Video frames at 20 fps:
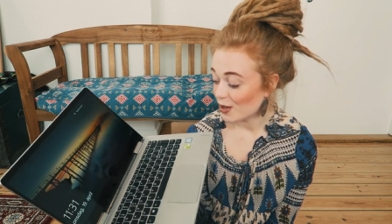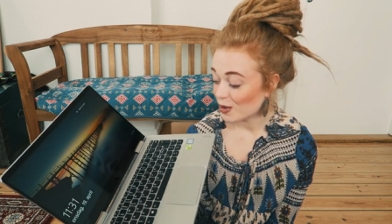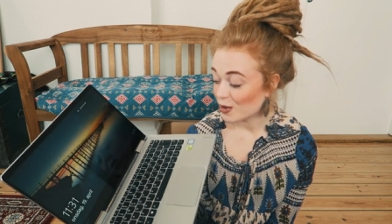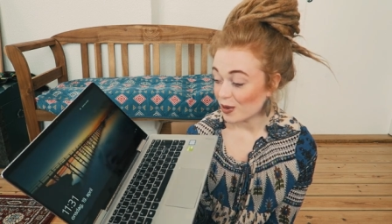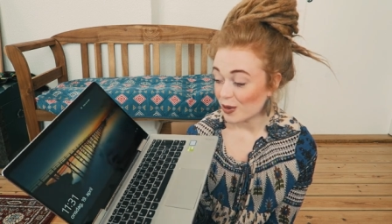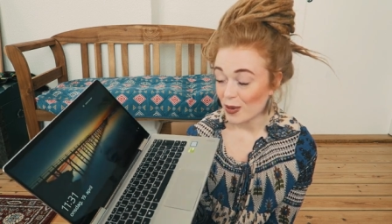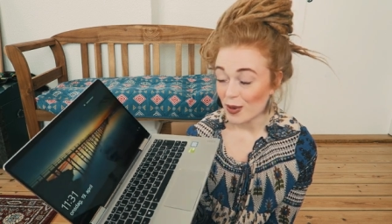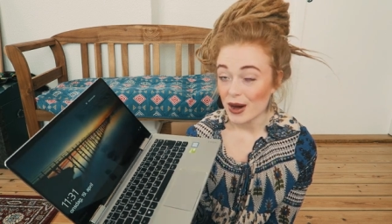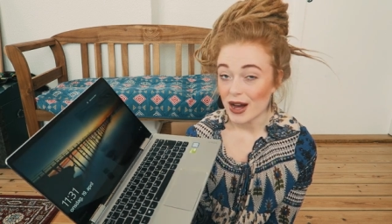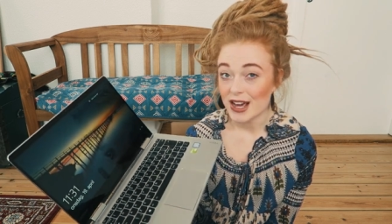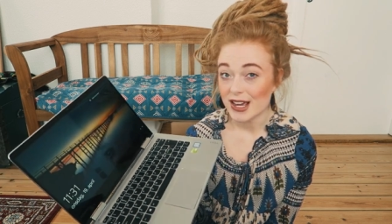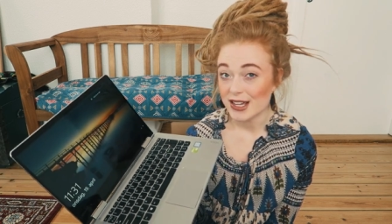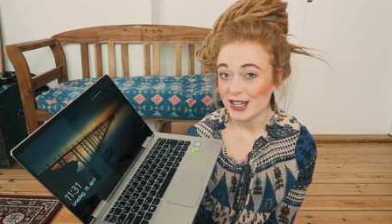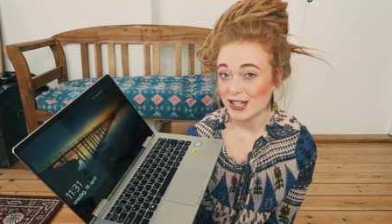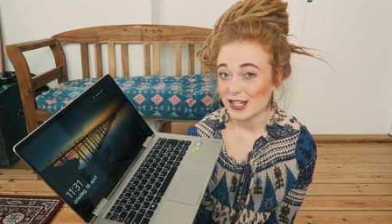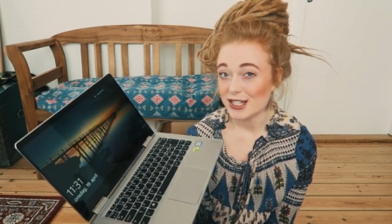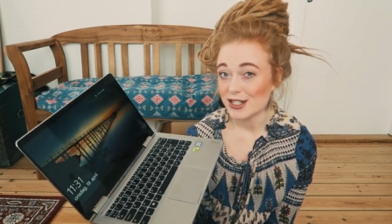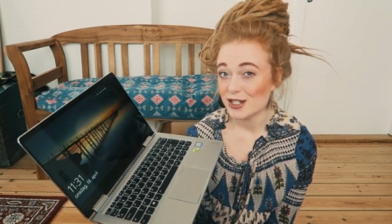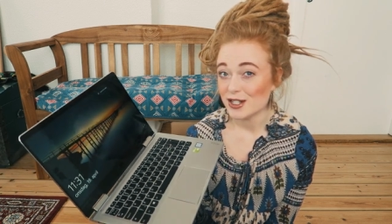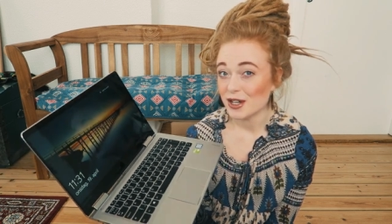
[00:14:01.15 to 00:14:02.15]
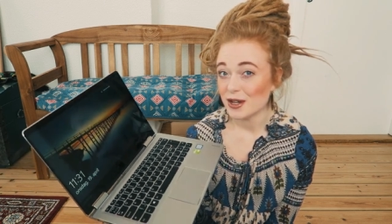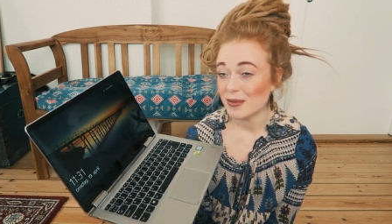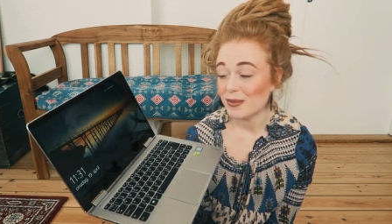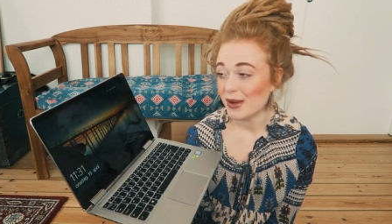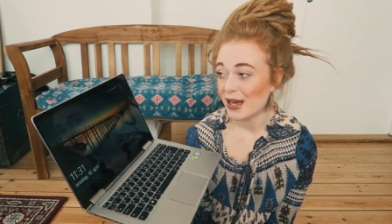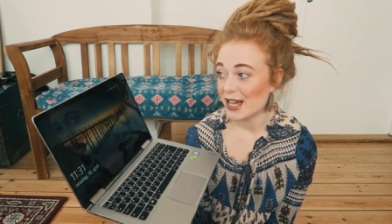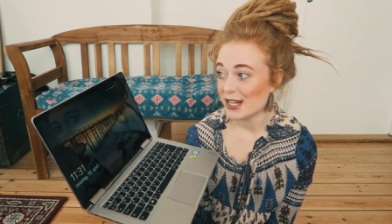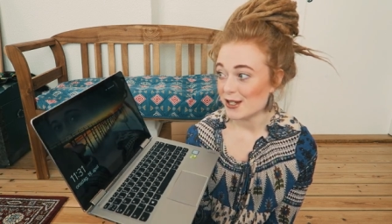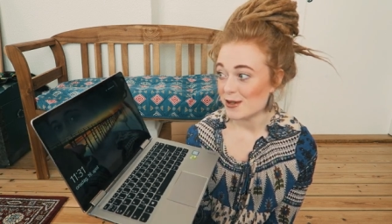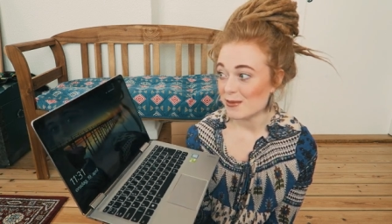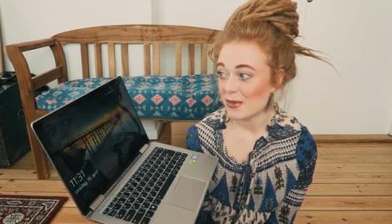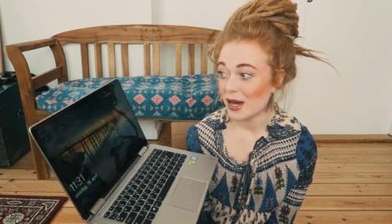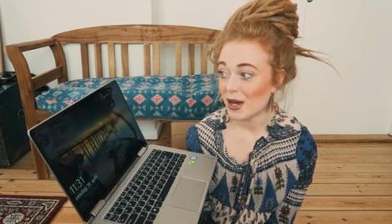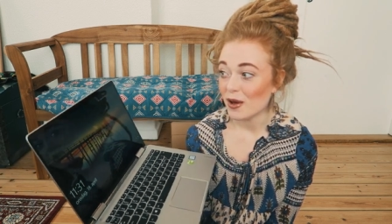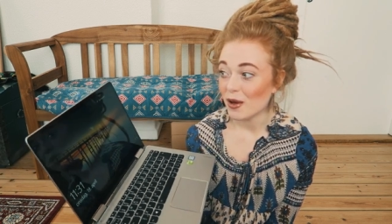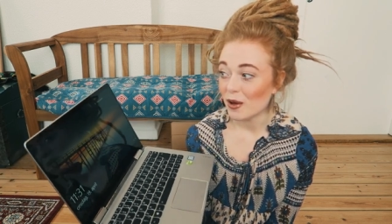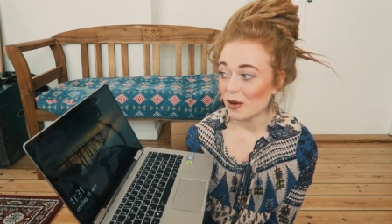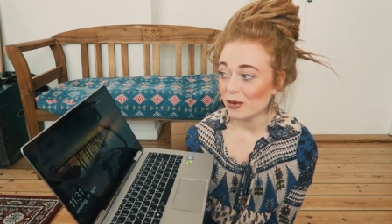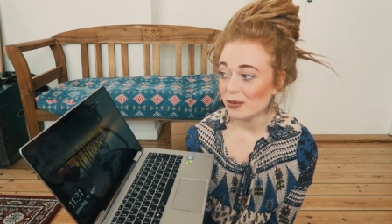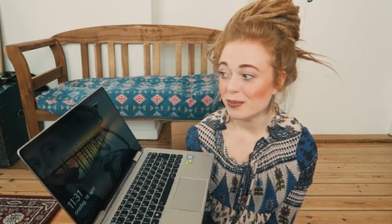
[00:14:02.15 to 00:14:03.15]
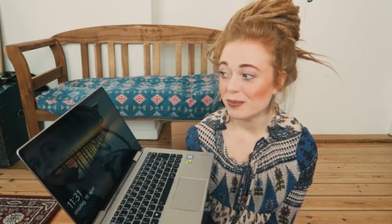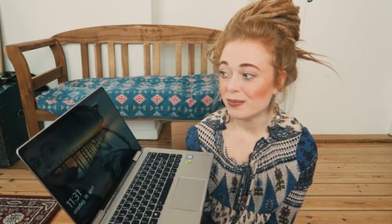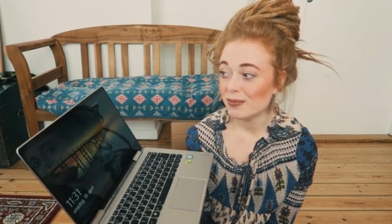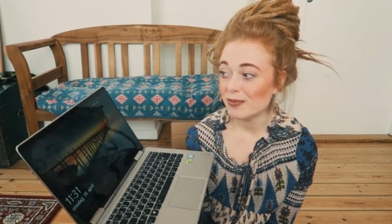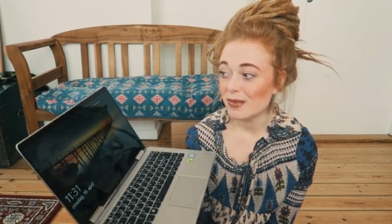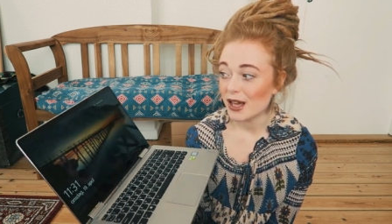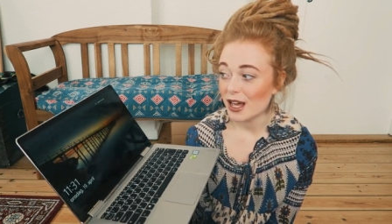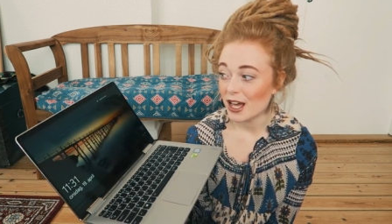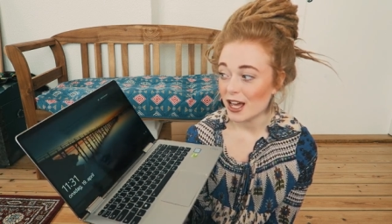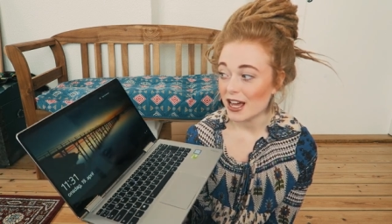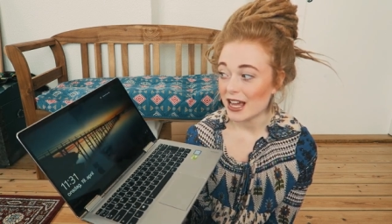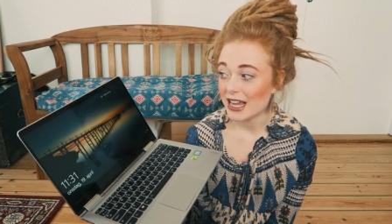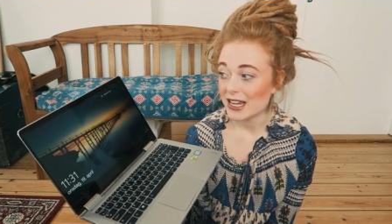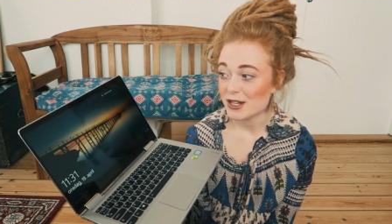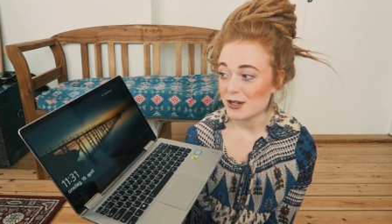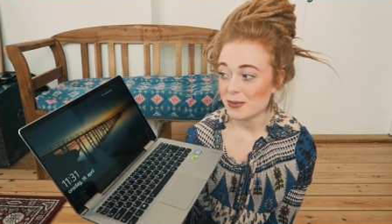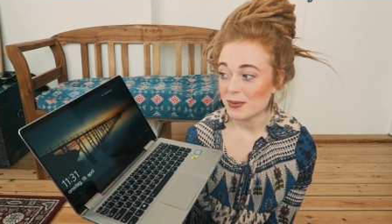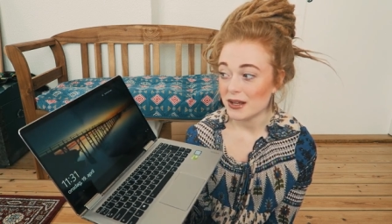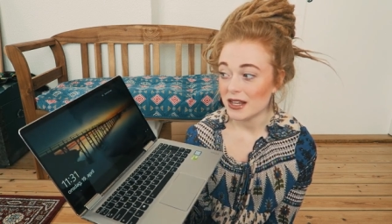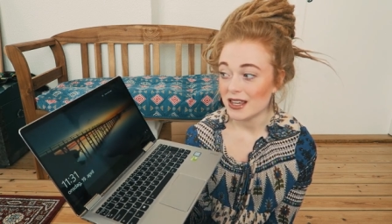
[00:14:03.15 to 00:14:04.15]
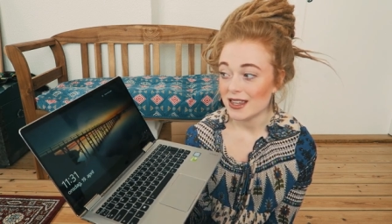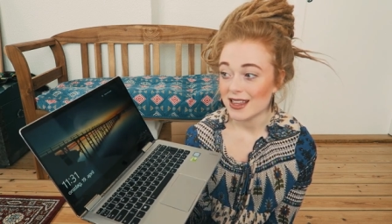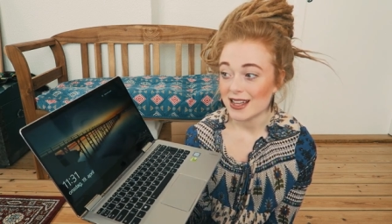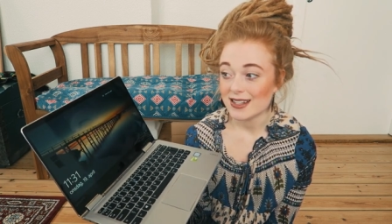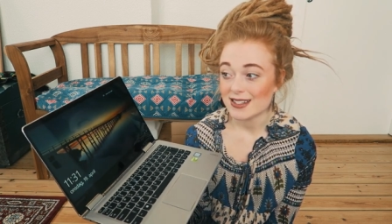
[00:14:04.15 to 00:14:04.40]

quiet compared to my old uh, HP